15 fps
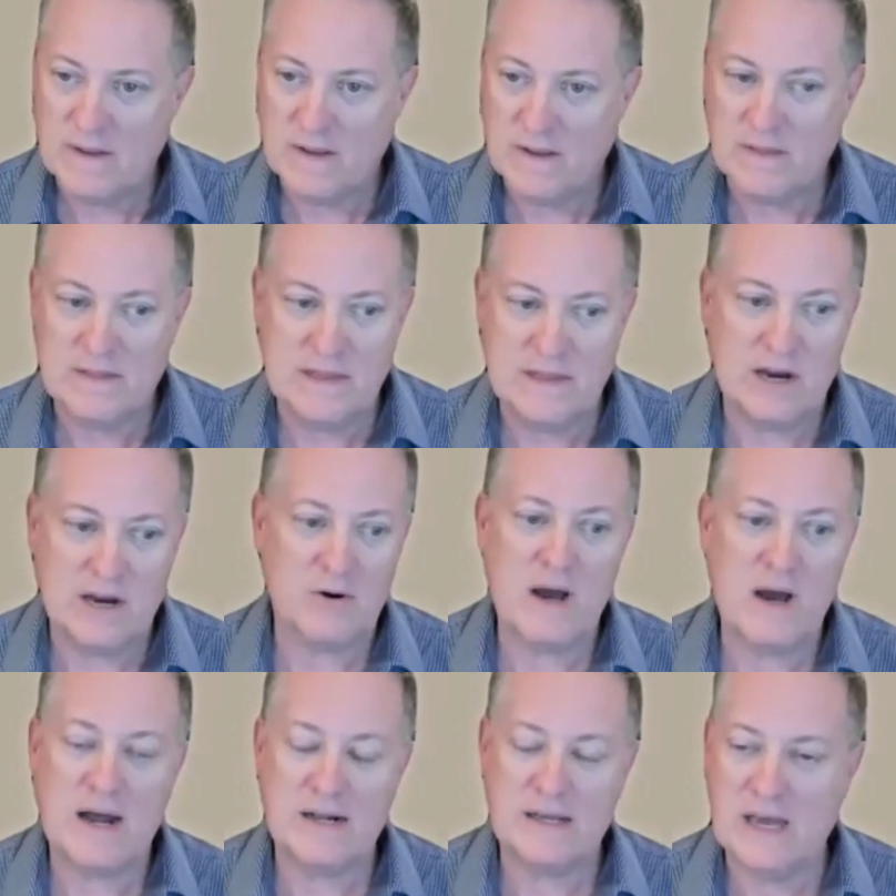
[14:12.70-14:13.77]
They're
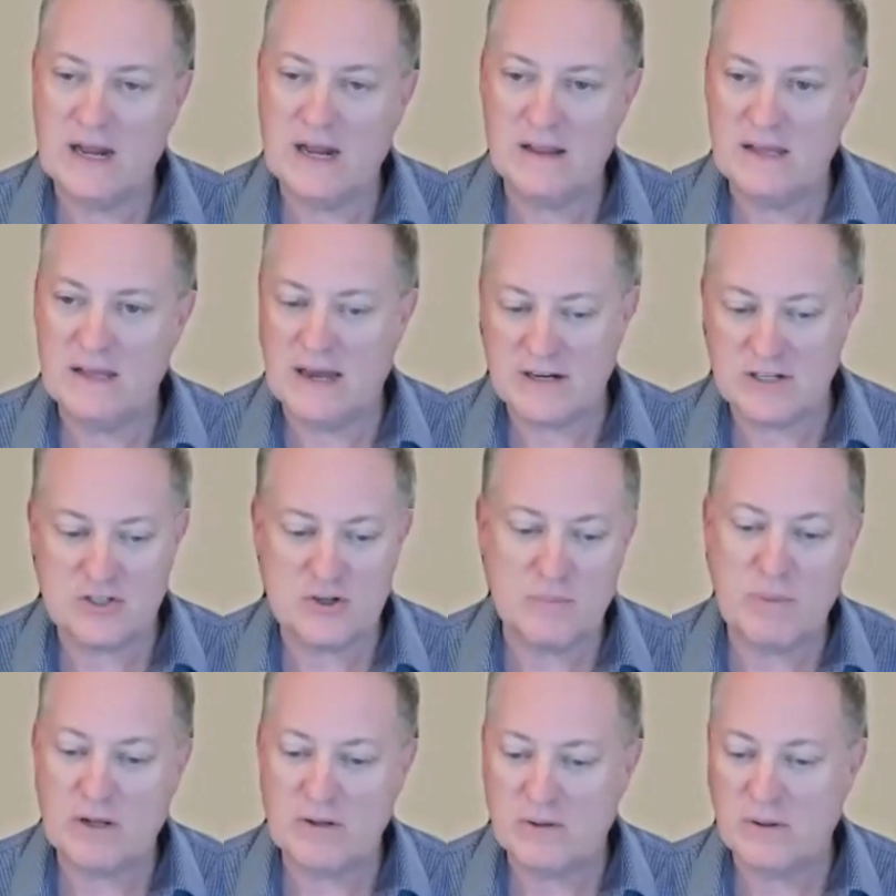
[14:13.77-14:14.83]
not getting the extra
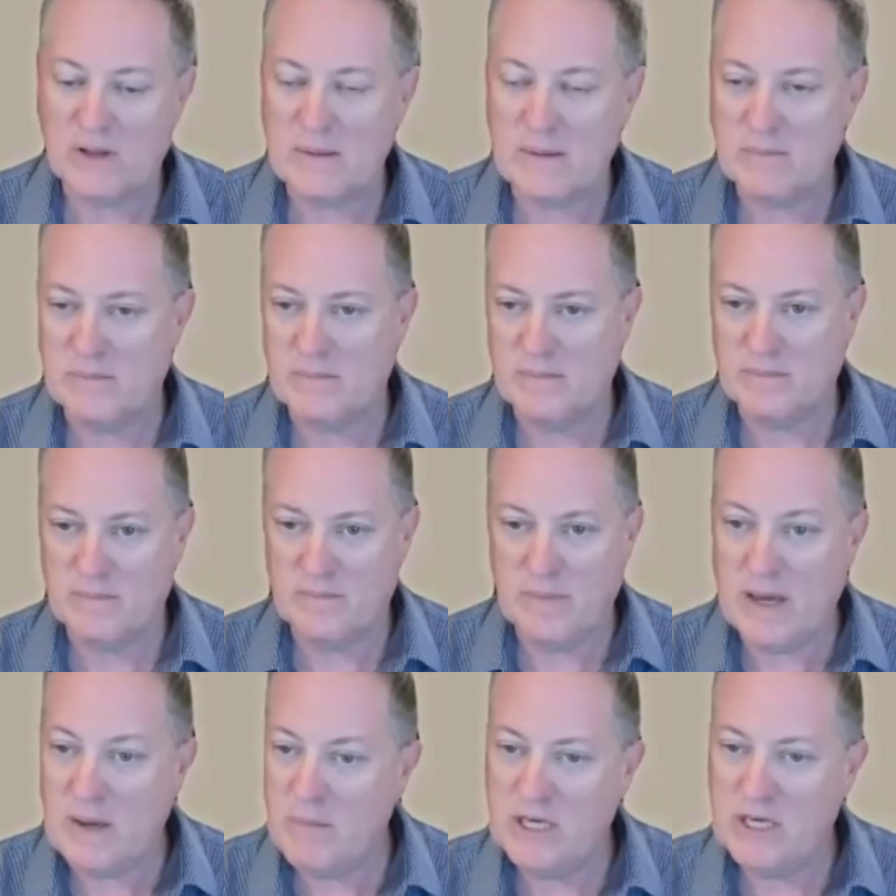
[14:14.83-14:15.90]
bundle up.
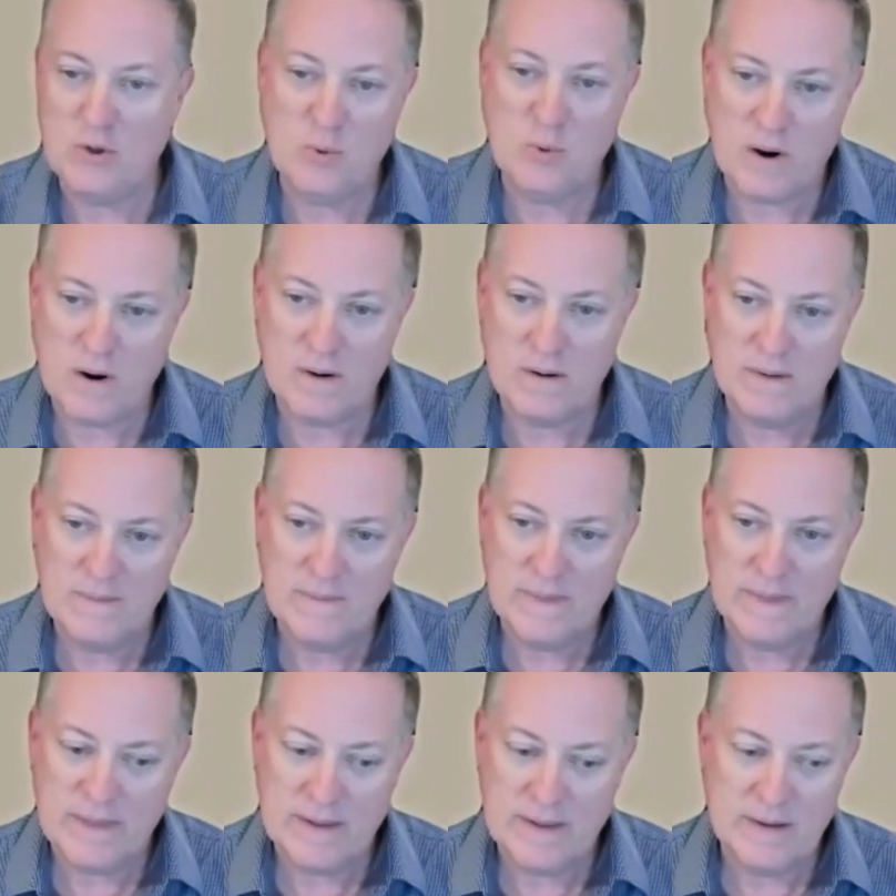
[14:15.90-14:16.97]
Maybe you are.
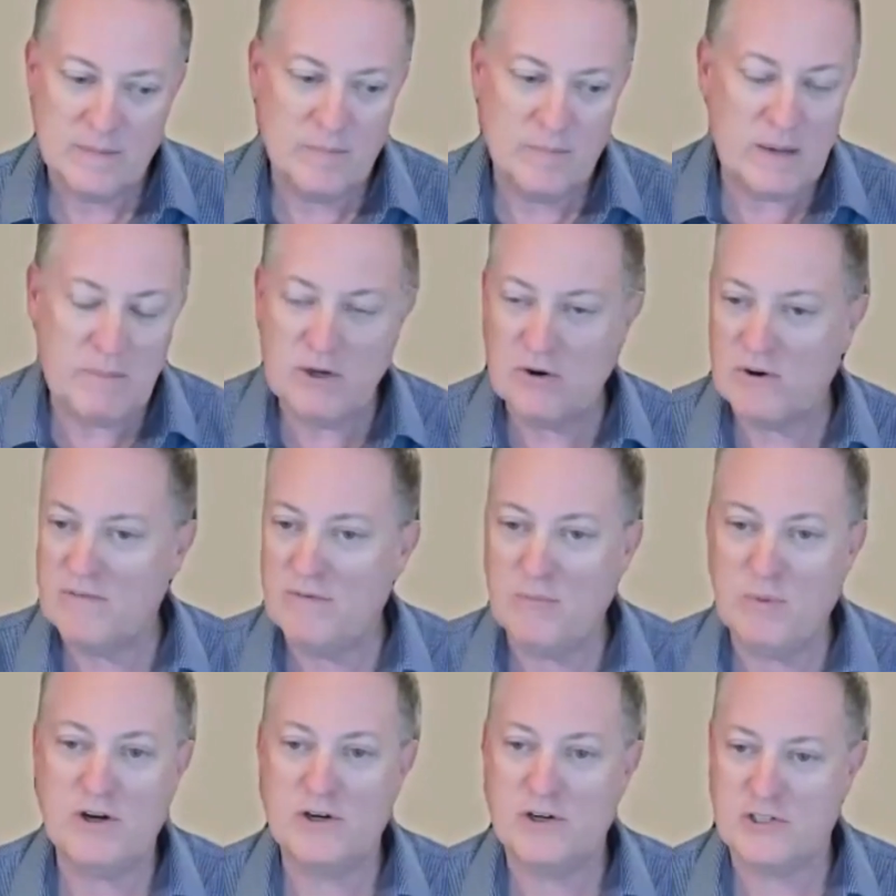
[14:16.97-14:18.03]
Maybe you're even
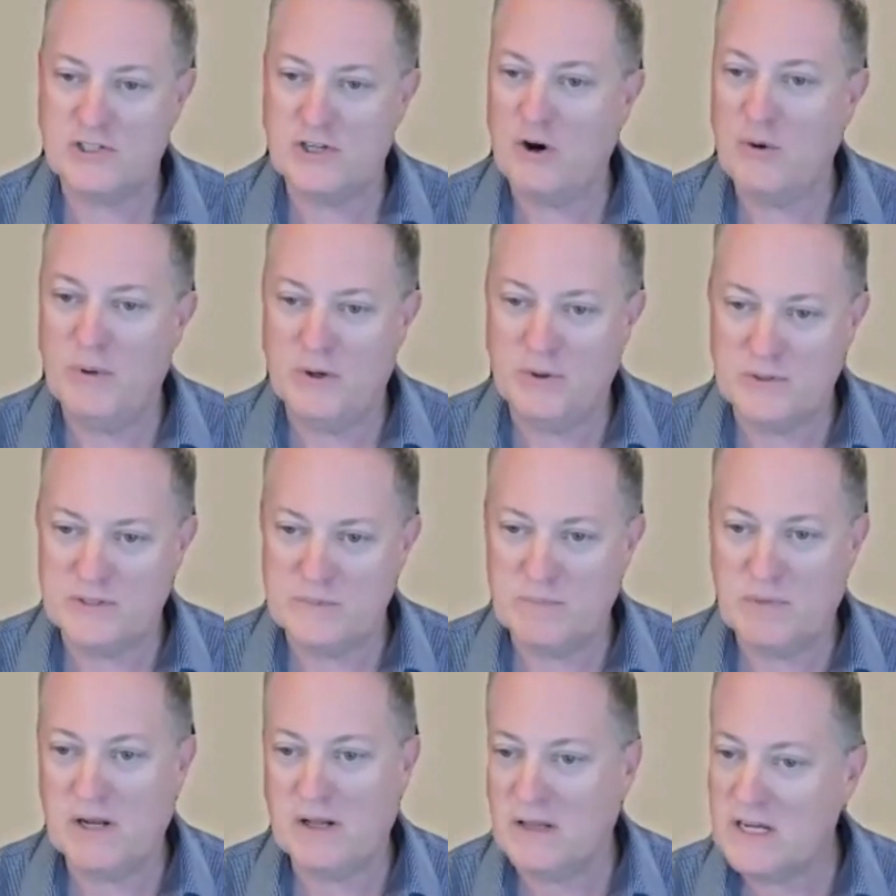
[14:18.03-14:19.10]
wearing your snow boots.
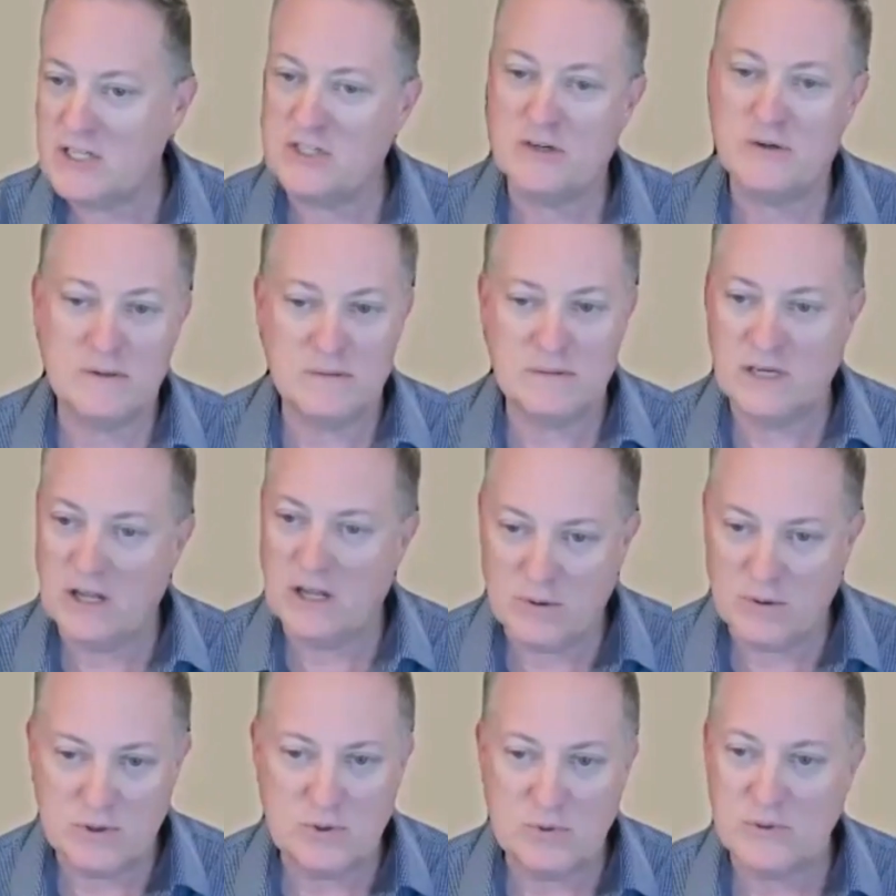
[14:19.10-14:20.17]
But unless you're,
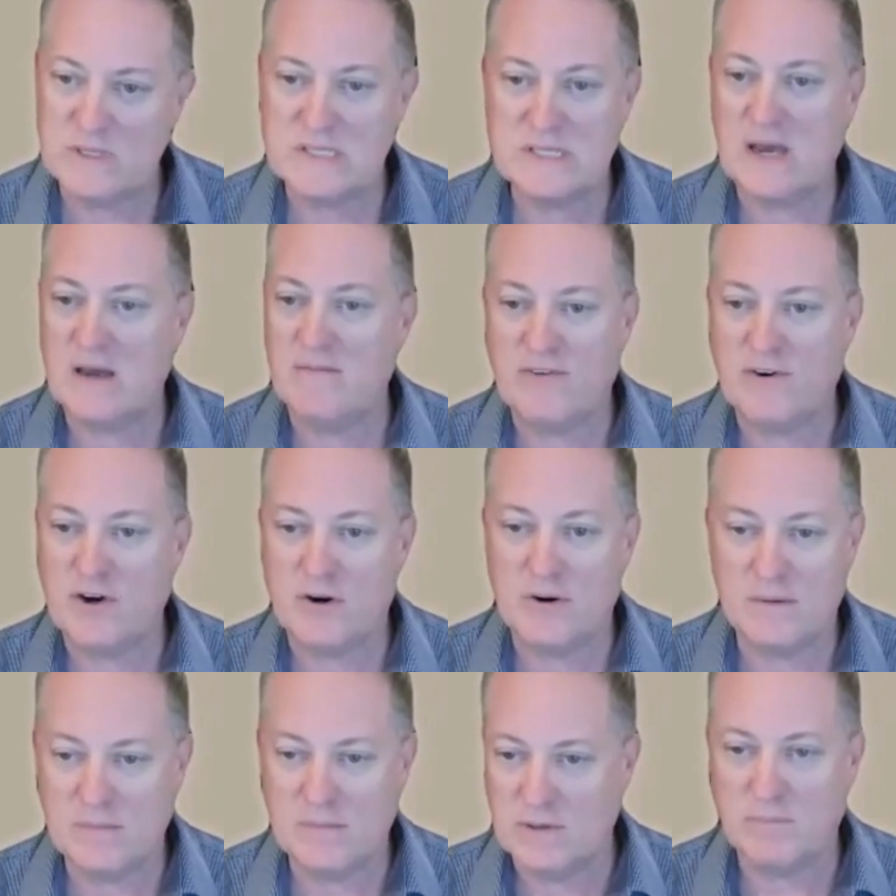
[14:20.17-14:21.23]
doing the same for
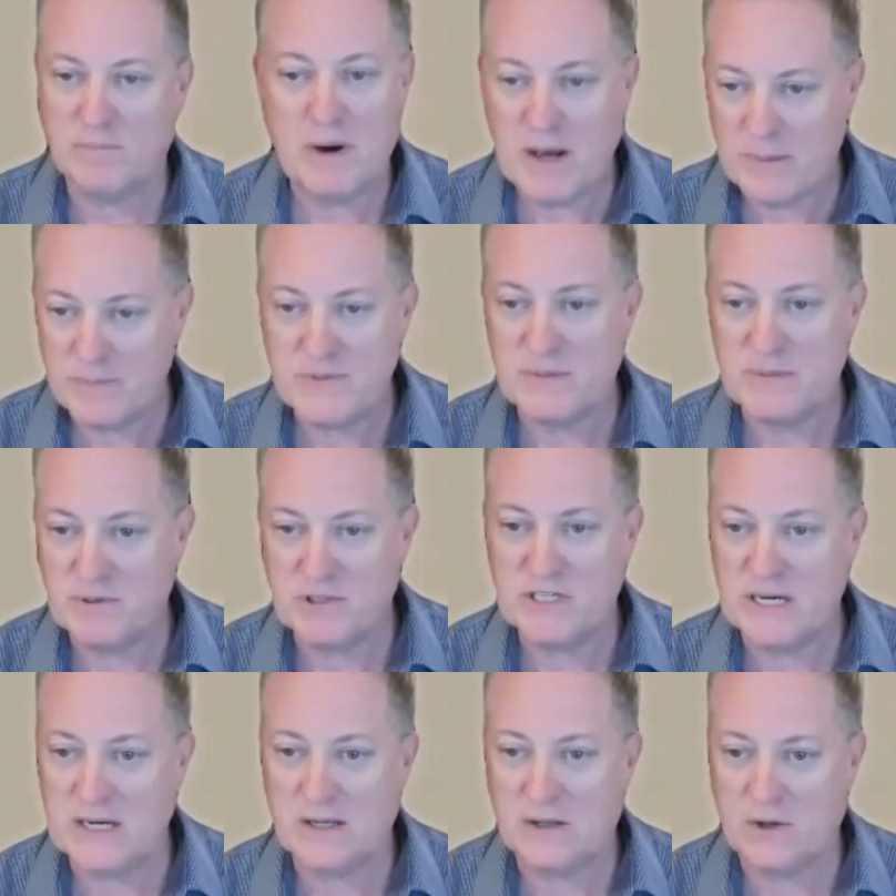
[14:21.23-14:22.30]
your pups in
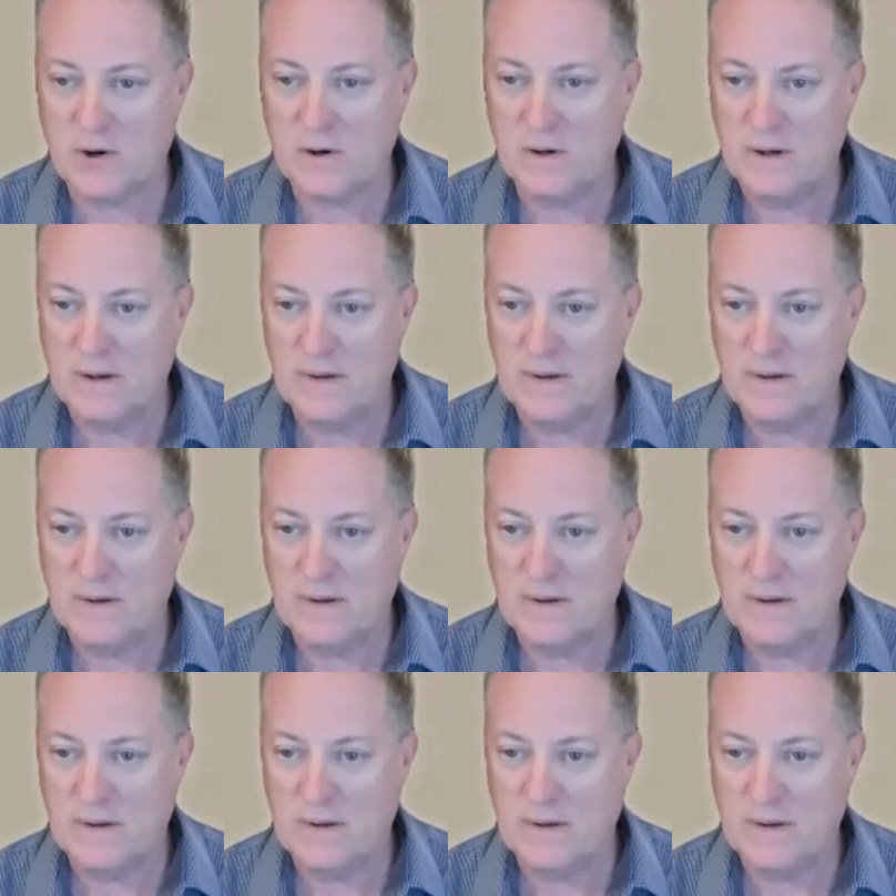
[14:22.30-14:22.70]
particular,